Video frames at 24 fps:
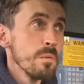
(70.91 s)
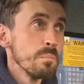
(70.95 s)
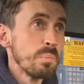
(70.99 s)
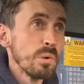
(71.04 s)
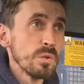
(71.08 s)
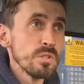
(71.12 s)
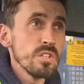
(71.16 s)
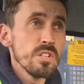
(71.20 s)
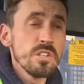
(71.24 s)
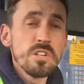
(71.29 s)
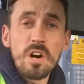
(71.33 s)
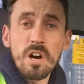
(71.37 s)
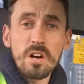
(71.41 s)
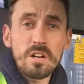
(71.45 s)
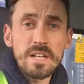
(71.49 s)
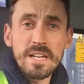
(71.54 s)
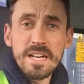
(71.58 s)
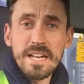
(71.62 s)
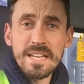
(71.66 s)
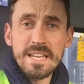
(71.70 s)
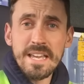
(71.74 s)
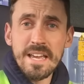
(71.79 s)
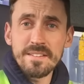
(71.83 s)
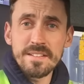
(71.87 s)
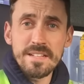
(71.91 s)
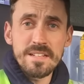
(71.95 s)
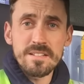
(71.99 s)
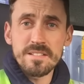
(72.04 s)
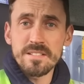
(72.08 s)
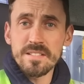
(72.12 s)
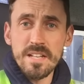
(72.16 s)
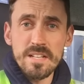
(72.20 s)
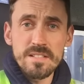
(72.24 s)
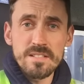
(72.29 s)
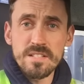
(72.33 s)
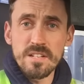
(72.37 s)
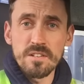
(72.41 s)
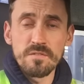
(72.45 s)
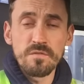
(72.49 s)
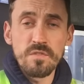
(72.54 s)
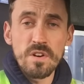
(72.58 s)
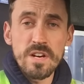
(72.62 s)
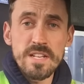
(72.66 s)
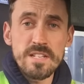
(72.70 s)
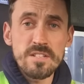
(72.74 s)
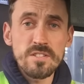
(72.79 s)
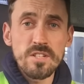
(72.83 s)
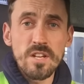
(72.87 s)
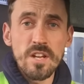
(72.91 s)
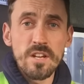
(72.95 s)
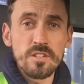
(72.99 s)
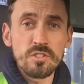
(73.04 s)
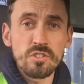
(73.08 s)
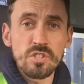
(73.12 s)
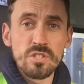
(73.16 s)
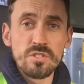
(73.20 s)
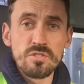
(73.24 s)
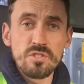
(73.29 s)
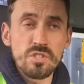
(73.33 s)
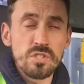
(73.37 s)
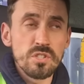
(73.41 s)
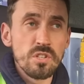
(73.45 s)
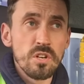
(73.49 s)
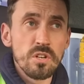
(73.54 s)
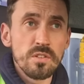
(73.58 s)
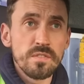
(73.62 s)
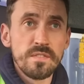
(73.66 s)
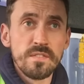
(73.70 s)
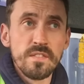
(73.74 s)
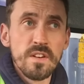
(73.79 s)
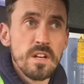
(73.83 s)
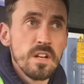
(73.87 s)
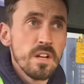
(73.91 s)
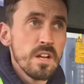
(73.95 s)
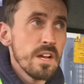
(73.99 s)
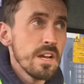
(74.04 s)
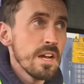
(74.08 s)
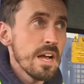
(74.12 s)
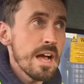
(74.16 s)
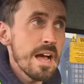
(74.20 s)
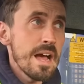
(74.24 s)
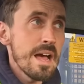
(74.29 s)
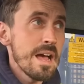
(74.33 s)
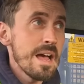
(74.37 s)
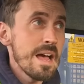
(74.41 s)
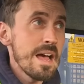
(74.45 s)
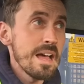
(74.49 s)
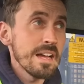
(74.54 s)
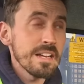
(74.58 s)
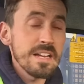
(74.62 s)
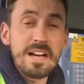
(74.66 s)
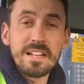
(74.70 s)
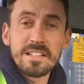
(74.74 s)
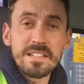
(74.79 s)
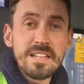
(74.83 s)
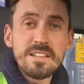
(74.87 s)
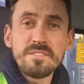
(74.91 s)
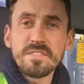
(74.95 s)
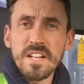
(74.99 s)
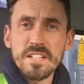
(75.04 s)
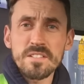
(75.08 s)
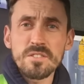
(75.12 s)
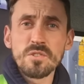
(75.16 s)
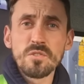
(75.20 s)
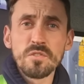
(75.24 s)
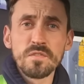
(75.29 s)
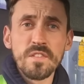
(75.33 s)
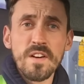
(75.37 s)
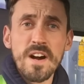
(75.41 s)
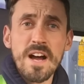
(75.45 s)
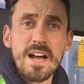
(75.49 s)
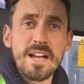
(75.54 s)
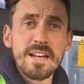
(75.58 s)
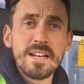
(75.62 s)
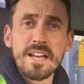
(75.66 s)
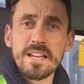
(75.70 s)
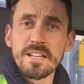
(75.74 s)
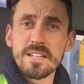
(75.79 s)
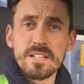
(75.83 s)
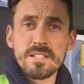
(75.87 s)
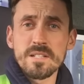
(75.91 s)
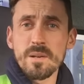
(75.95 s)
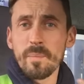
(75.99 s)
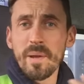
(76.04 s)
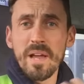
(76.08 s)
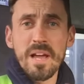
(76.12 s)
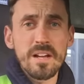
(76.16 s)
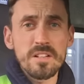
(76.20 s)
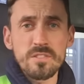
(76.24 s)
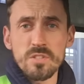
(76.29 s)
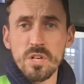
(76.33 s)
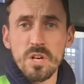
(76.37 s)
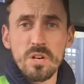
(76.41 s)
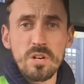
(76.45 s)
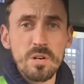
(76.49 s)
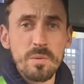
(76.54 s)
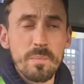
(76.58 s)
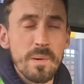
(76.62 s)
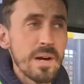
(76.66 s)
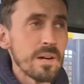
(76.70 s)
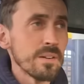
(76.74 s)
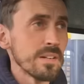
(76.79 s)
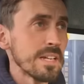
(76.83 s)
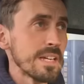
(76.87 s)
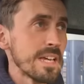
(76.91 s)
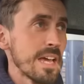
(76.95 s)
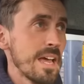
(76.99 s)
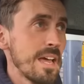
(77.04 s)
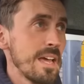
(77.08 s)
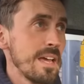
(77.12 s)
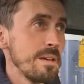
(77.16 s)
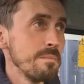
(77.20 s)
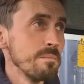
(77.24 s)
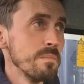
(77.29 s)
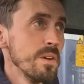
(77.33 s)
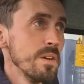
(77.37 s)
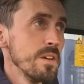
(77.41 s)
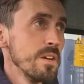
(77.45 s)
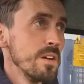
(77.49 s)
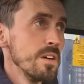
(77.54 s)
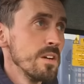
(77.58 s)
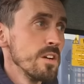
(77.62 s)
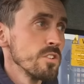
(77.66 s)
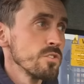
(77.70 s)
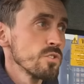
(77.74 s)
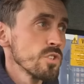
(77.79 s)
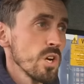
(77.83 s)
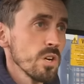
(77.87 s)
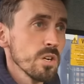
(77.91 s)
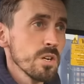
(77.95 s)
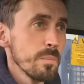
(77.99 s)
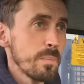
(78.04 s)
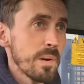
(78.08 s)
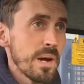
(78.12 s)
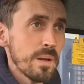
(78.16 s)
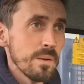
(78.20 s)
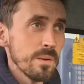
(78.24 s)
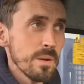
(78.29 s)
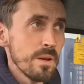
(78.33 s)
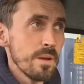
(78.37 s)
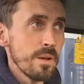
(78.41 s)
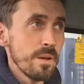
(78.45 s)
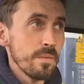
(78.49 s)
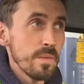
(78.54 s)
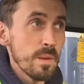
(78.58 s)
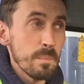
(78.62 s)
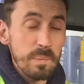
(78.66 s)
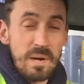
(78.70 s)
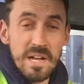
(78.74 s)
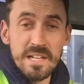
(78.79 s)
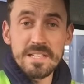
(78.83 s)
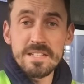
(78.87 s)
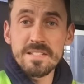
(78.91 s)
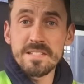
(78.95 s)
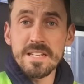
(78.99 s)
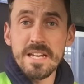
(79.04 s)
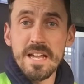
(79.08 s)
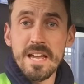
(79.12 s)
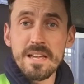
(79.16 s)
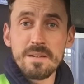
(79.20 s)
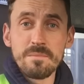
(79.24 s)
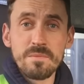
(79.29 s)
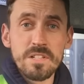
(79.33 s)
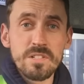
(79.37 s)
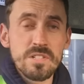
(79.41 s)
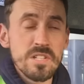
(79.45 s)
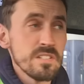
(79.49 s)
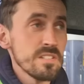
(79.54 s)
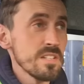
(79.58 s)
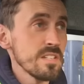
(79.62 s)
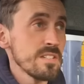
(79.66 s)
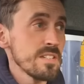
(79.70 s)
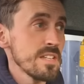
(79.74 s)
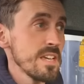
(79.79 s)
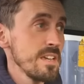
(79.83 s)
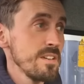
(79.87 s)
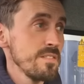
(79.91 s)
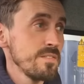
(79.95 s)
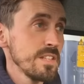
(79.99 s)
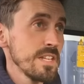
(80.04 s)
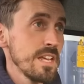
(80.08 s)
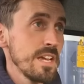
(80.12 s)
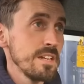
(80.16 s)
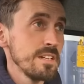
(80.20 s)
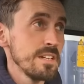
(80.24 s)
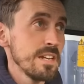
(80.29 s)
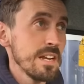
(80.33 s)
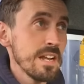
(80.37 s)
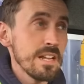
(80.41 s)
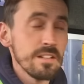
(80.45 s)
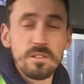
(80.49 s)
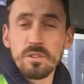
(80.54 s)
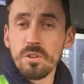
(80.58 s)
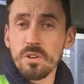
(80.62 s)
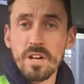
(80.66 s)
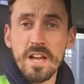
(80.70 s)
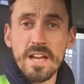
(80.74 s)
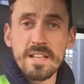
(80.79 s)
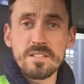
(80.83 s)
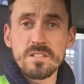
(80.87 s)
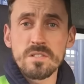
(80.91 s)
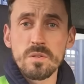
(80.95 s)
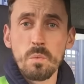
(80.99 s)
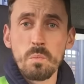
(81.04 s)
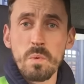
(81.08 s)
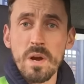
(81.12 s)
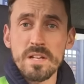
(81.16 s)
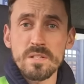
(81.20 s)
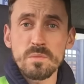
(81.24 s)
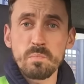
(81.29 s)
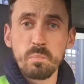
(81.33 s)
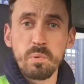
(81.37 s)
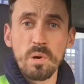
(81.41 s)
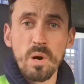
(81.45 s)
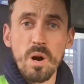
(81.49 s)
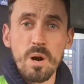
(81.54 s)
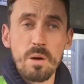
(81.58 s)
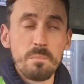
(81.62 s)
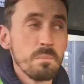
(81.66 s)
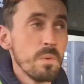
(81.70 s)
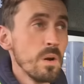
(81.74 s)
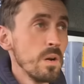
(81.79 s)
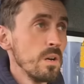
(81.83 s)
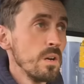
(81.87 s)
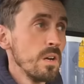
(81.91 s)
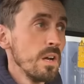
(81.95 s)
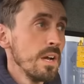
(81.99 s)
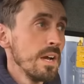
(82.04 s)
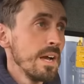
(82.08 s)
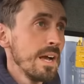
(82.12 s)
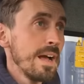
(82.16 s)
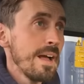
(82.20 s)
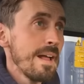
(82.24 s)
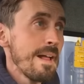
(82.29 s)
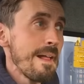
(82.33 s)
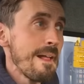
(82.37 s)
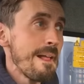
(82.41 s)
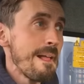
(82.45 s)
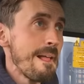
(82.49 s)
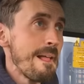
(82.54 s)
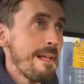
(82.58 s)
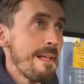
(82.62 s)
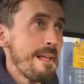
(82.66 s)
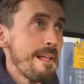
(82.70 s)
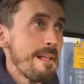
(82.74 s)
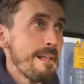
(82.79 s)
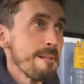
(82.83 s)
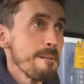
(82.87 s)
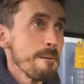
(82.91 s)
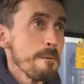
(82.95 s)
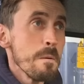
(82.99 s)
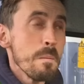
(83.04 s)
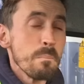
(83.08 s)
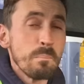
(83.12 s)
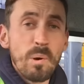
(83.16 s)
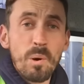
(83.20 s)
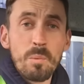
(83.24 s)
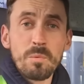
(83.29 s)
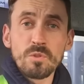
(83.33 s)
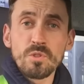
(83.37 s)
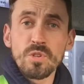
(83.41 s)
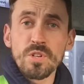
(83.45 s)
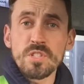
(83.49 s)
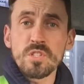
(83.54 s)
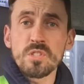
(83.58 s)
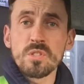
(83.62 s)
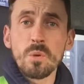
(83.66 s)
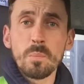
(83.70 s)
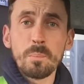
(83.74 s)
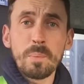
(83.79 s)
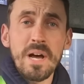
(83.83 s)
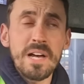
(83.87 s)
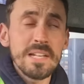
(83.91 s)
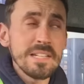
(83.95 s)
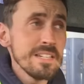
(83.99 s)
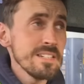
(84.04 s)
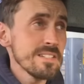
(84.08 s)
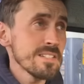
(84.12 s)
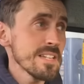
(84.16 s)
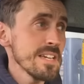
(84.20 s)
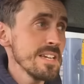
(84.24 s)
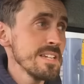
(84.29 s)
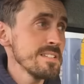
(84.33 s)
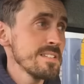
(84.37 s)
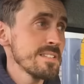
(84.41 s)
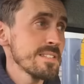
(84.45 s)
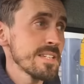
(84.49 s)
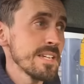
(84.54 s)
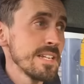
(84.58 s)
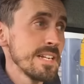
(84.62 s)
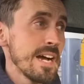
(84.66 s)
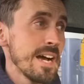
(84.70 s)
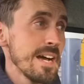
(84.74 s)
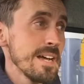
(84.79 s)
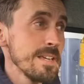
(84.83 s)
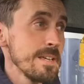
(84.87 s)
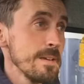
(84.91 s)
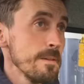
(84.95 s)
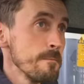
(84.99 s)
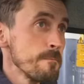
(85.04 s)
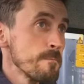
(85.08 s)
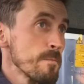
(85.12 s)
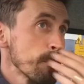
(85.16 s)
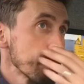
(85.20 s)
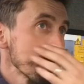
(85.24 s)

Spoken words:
But you're not going to get the extensive research and stuff. I'll leave that till Friday, because I bet I'll talk about the game, talk about the Palace game, which is this evening, a look ahead to West Brom. But Crystal Palace is tonight.